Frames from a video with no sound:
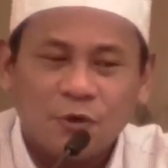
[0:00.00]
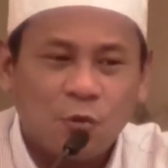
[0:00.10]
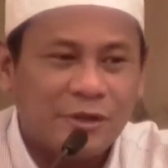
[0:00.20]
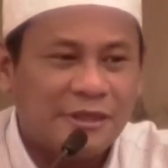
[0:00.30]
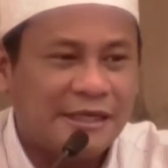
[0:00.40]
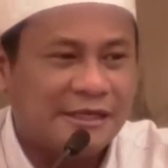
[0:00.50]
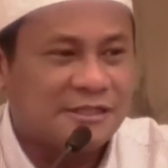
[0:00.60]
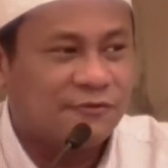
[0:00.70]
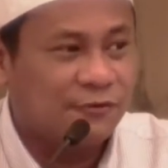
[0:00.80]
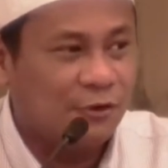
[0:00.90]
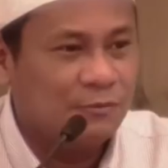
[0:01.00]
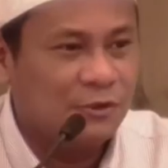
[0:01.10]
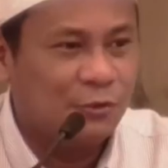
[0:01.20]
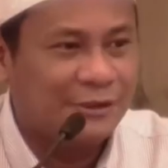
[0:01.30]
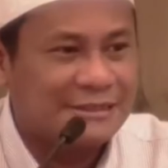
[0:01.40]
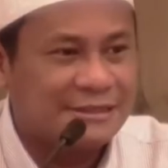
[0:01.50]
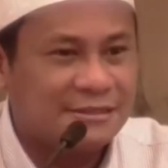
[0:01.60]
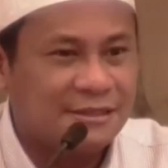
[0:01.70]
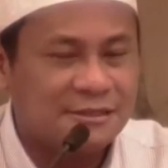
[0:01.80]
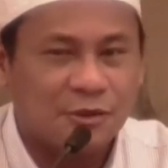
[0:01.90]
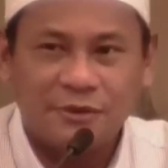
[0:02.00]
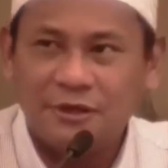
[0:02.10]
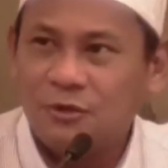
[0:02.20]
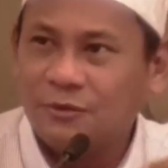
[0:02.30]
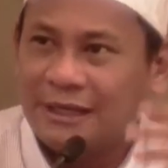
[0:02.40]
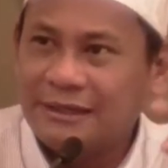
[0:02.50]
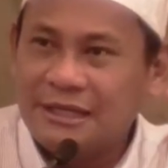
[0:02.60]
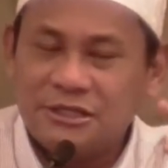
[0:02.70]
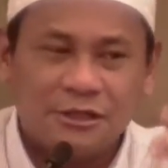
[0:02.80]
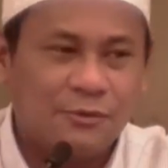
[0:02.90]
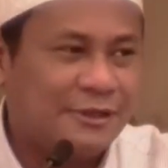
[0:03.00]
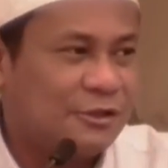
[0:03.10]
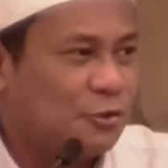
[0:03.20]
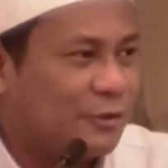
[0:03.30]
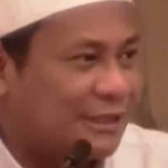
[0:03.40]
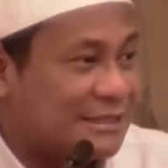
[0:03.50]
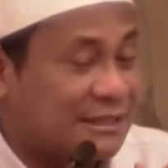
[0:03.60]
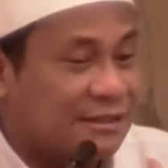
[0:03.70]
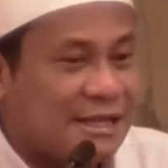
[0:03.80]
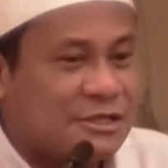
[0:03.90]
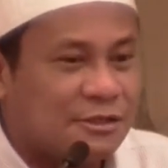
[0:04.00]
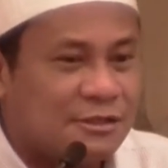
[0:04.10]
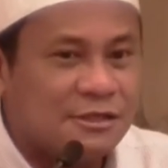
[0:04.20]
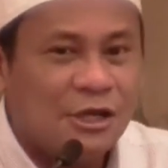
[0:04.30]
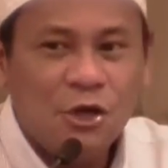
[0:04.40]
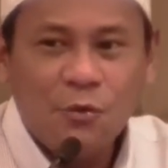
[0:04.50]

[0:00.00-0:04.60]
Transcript: Whether it is from your own existence, or whether you look at nature, whether you look at His creations,